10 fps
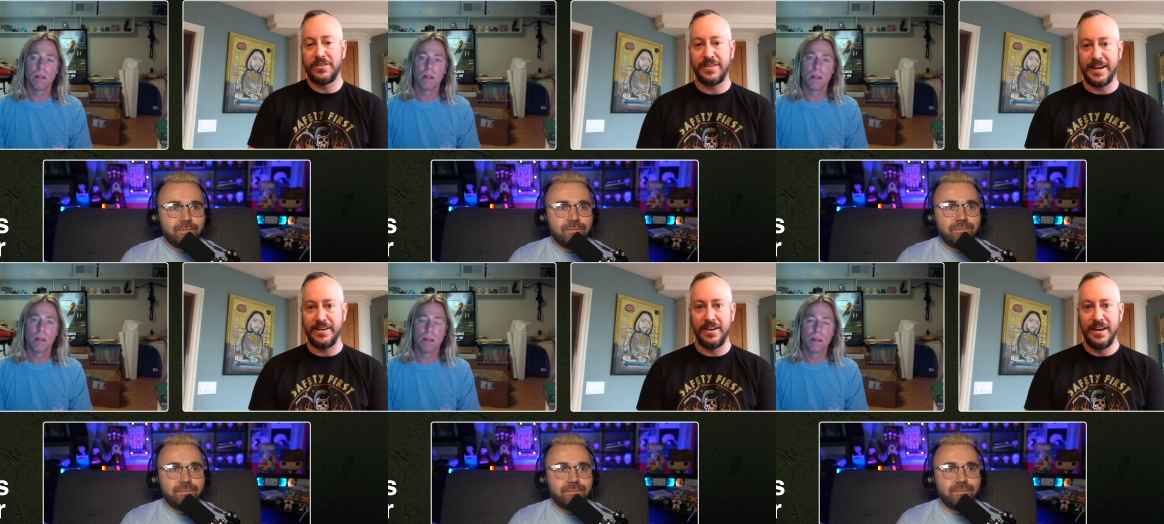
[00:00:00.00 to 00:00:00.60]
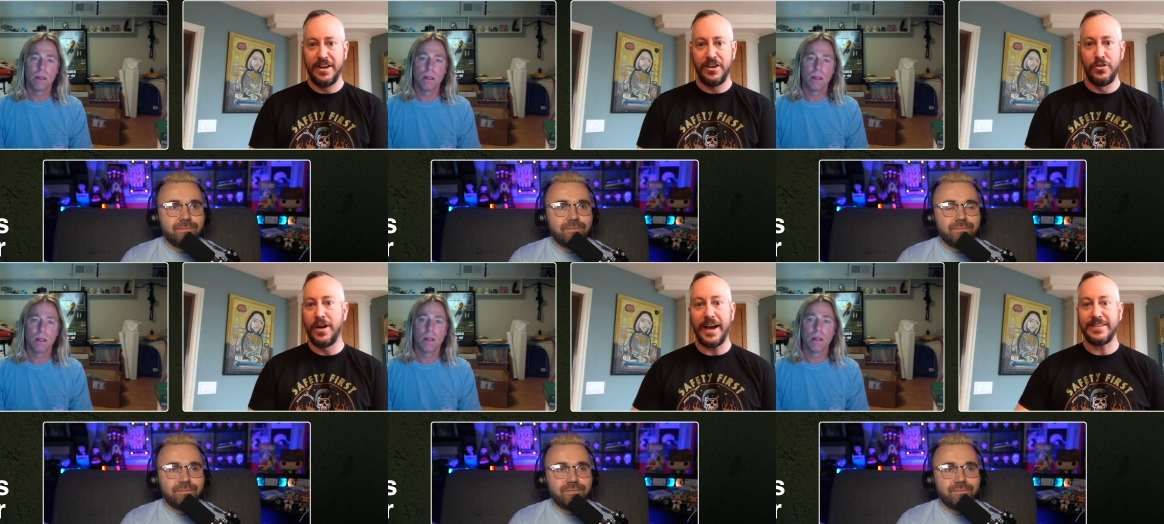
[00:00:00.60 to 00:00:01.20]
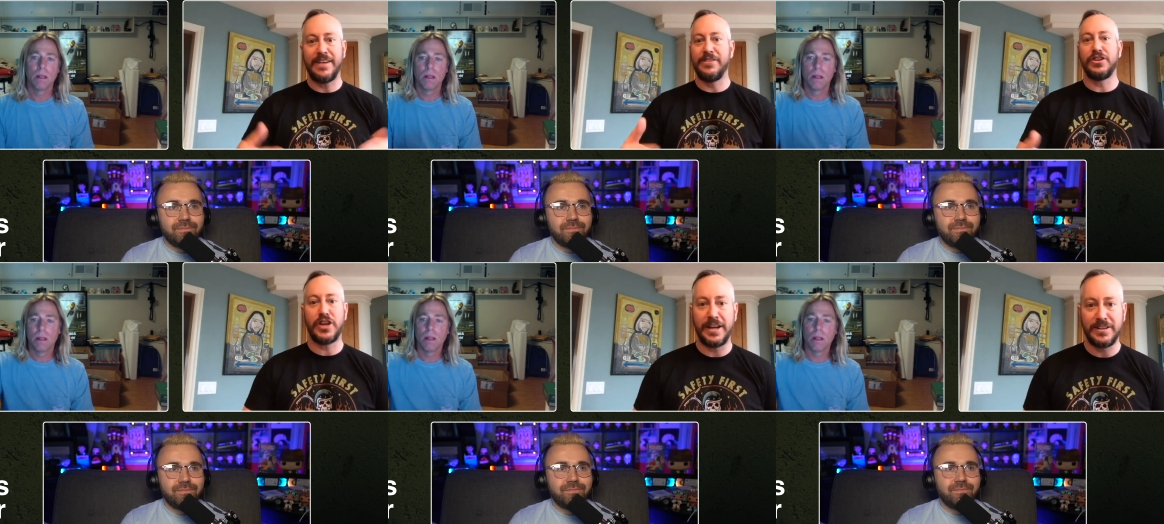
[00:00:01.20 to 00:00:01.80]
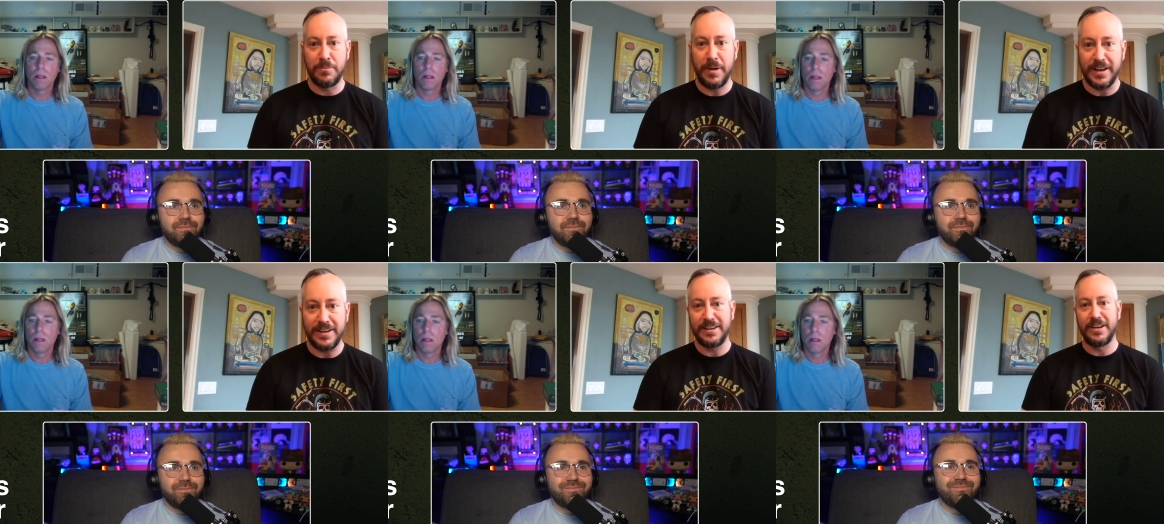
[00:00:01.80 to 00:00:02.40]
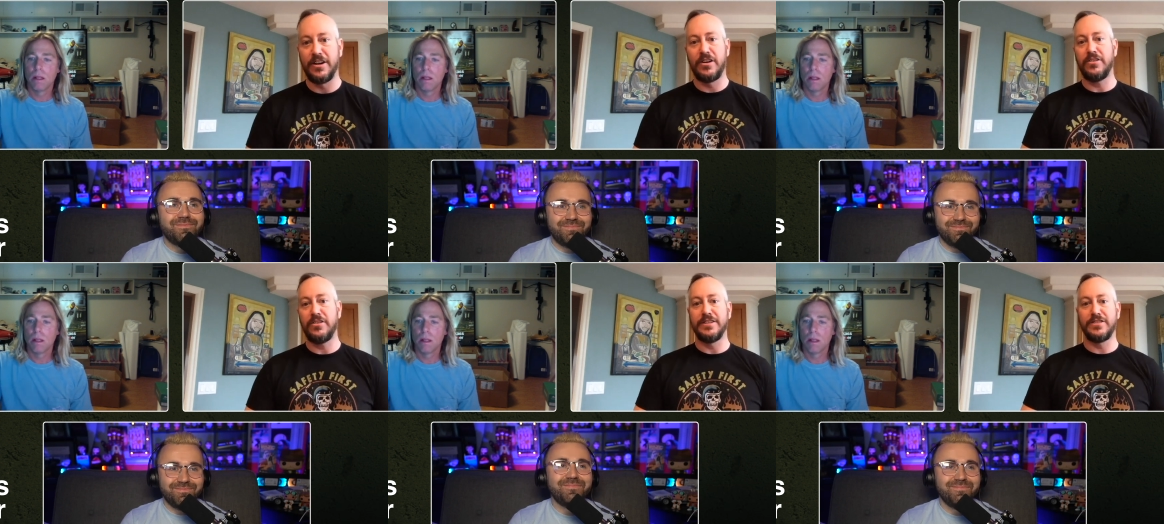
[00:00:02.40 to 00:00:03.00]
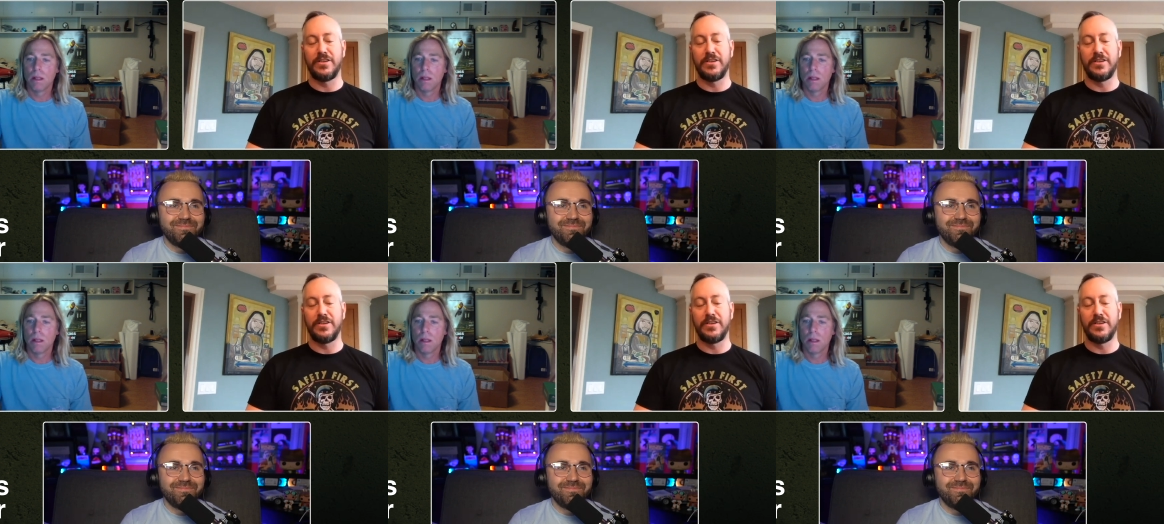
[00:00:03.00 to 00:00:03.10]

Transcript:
Speaker 1: said you guys haven't changed a bit, you know. Mm-hmm.